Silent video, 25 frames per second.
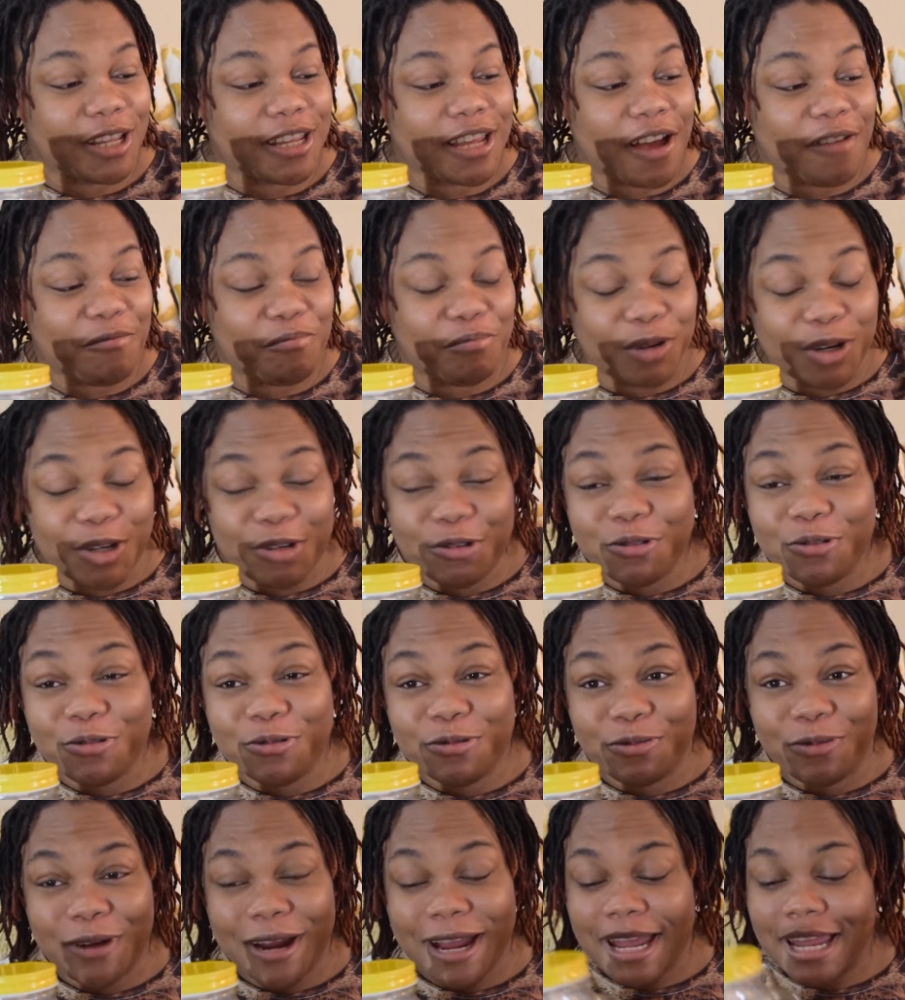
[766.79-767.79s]
Yeah, blue,
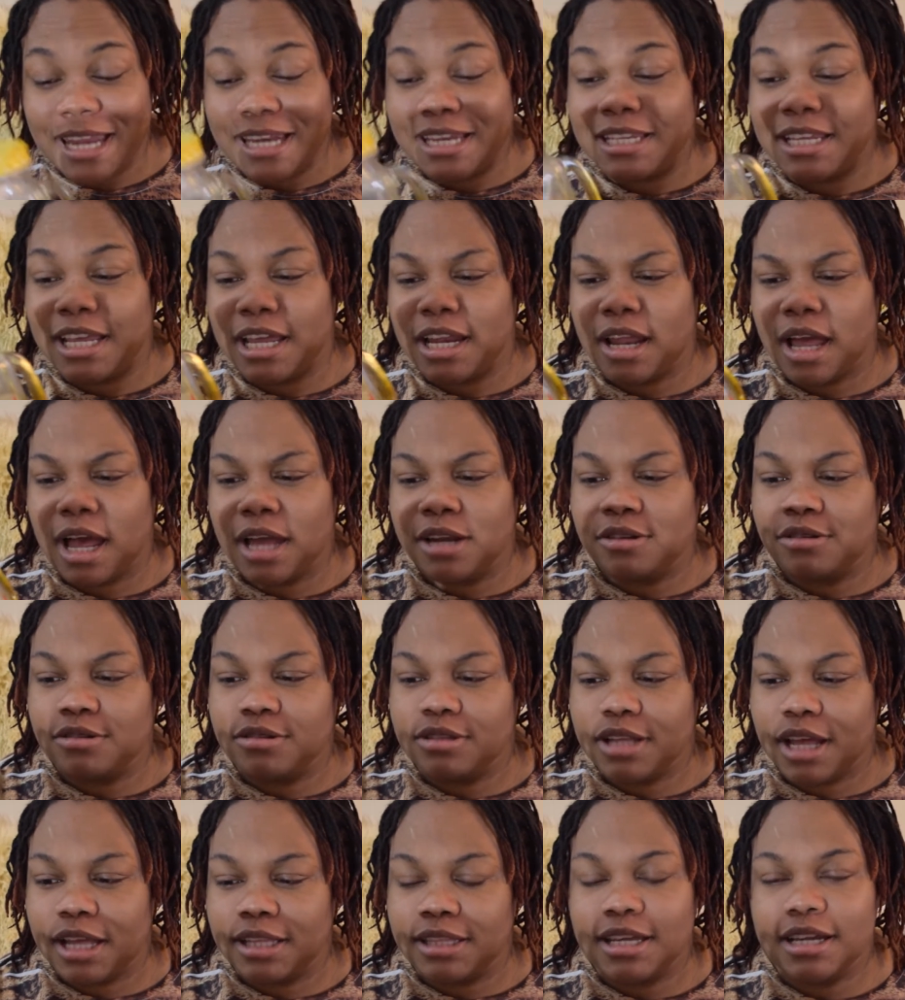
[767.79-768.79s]
red, yellow.
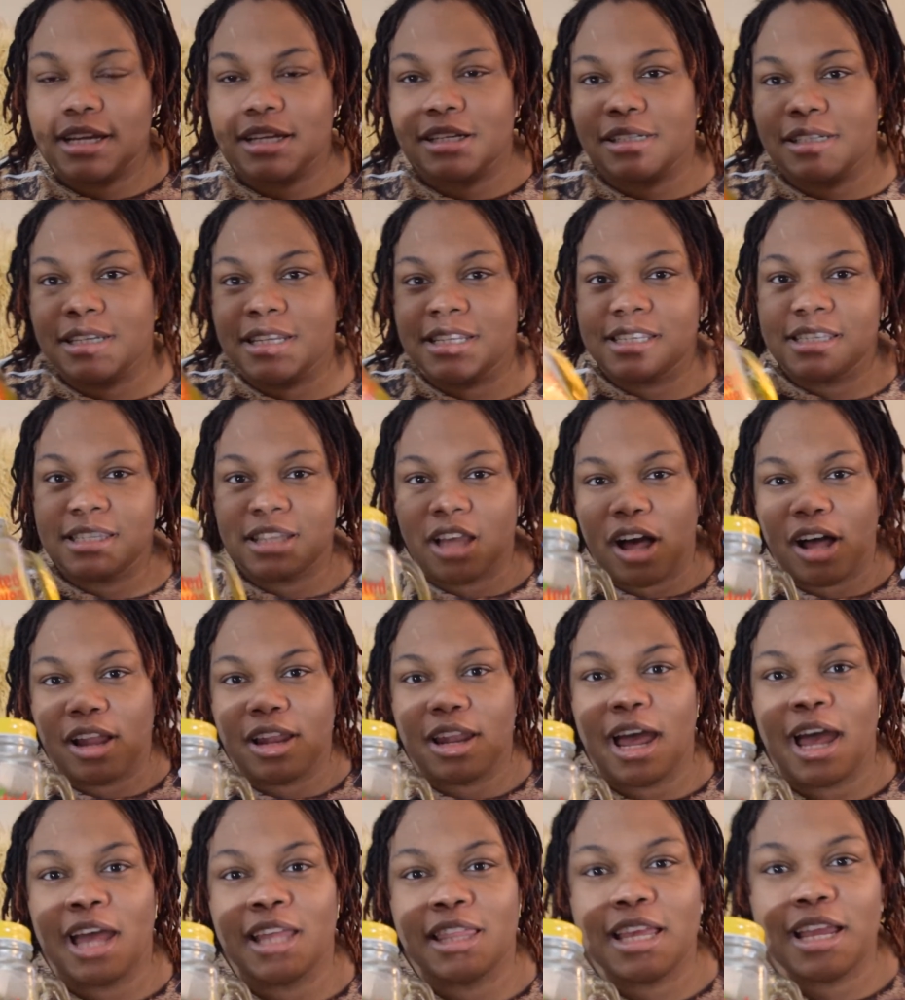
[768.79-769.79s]
I think this is all.
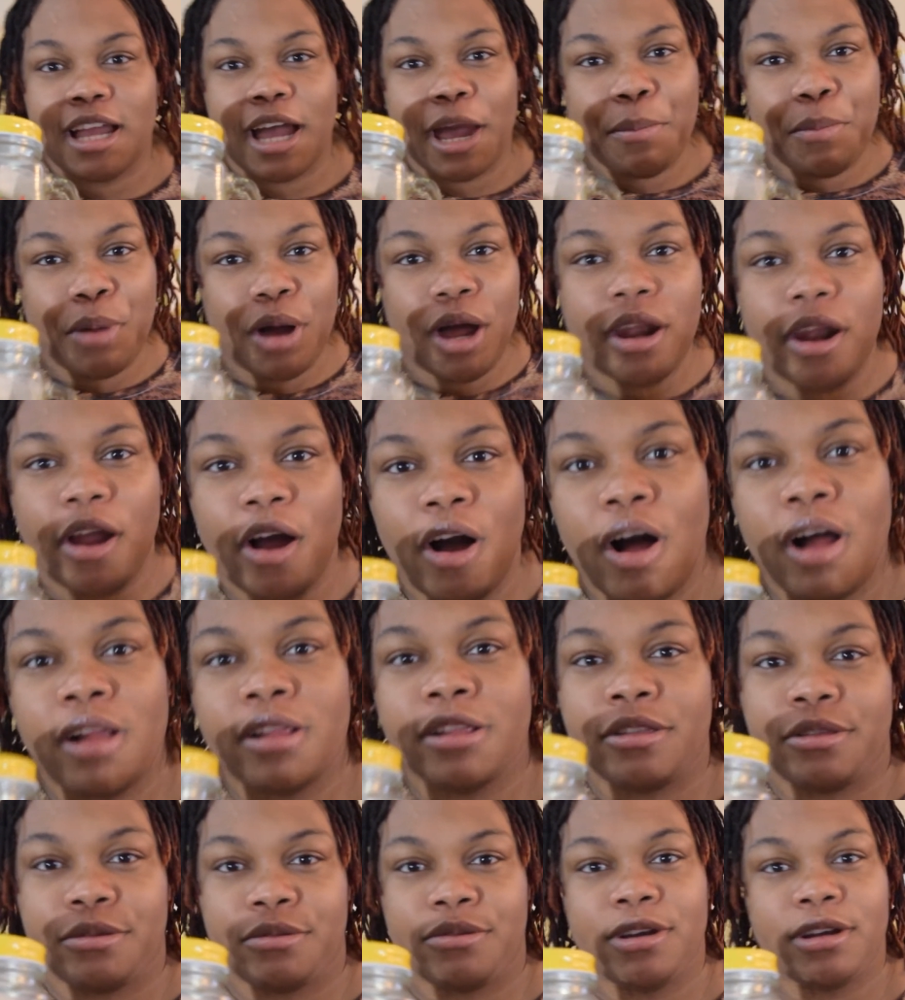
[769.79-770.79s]
I think I bought all
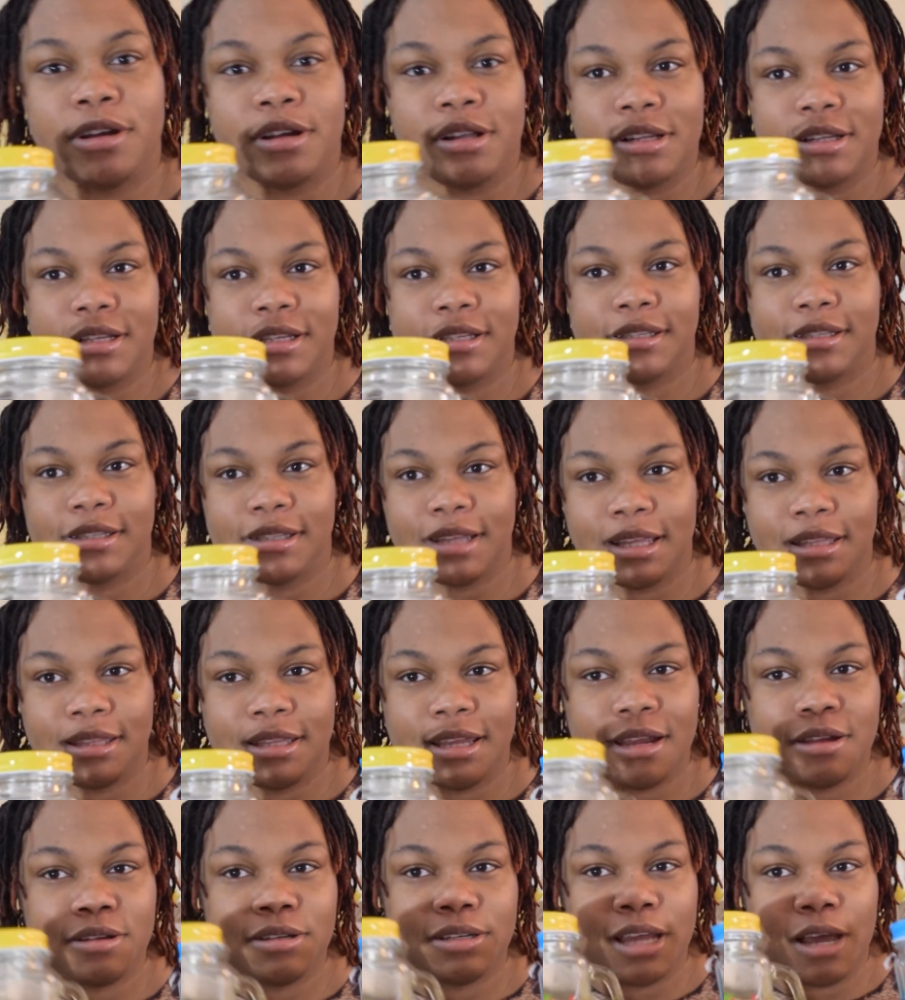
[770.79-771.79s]
3 colors. I
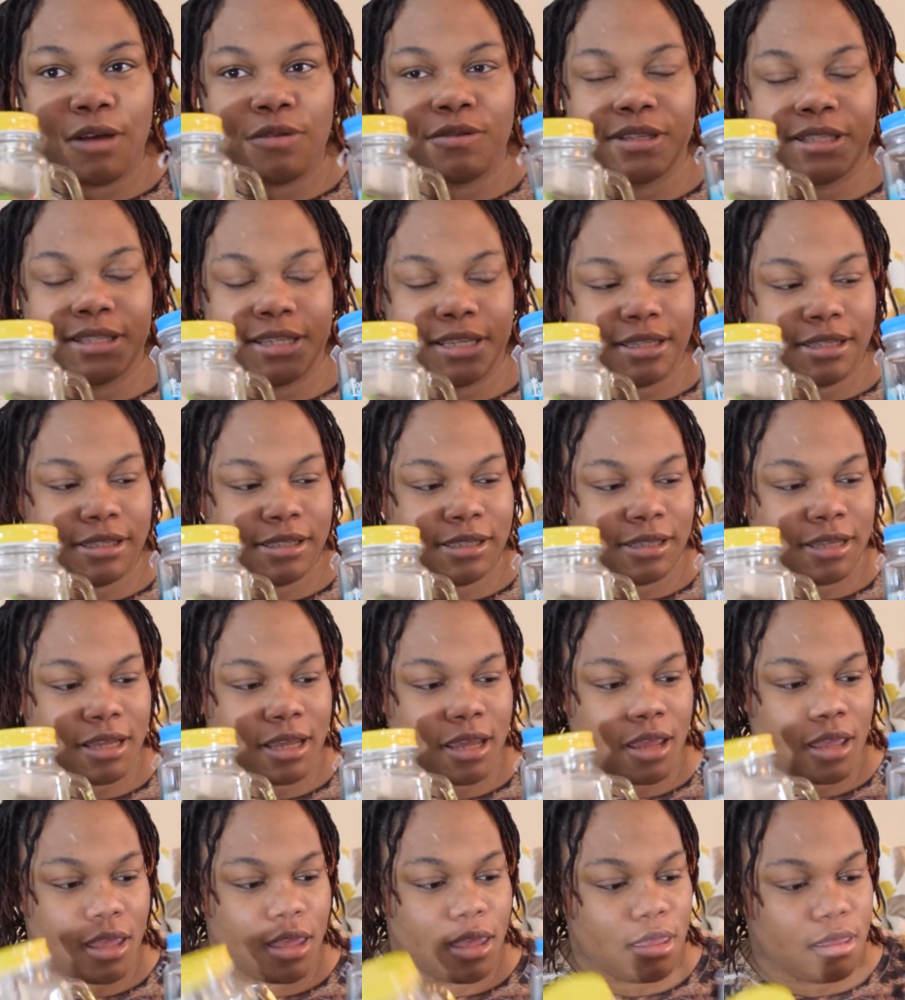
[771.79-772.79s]
think that was it.
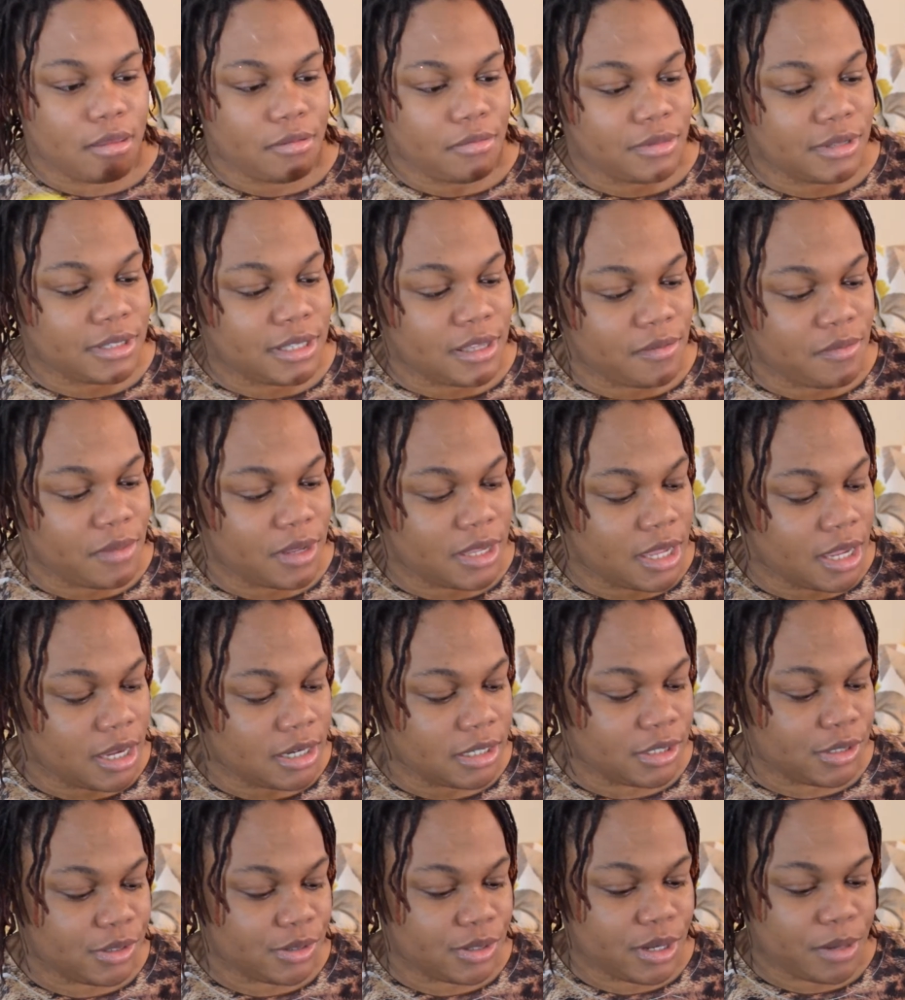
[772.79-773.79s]
Let me see if I can
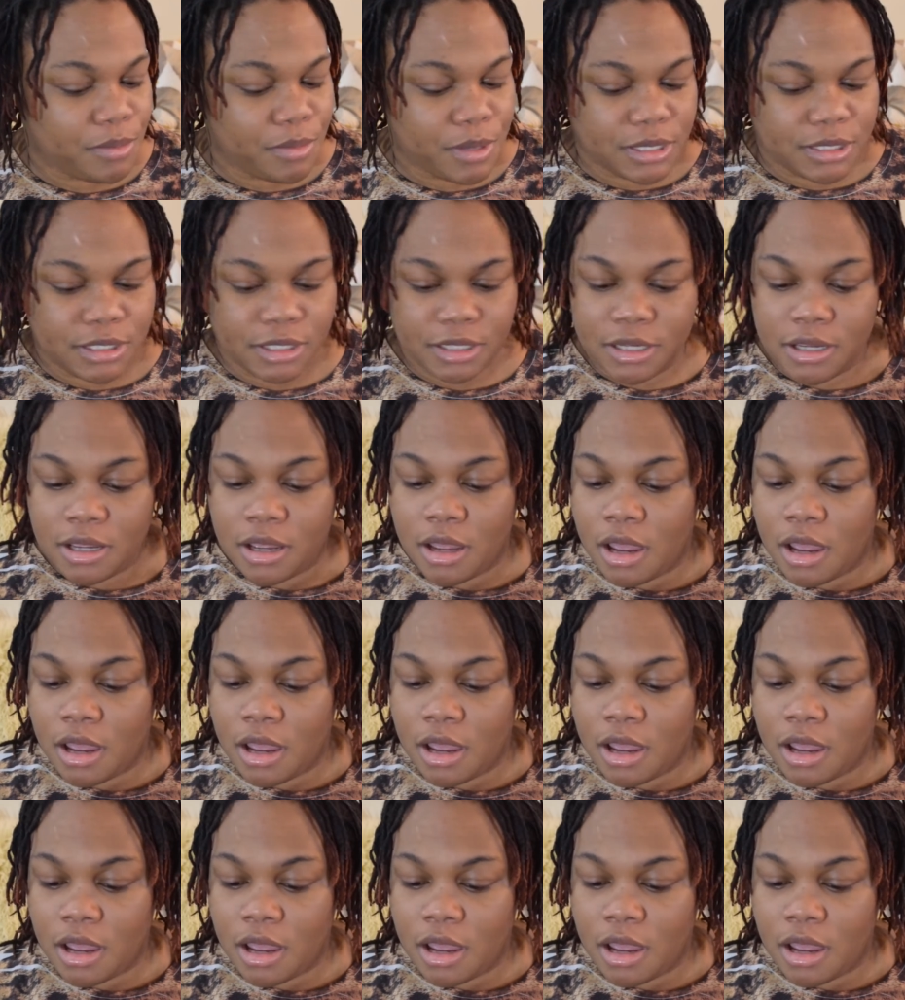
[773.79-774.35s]
show you better.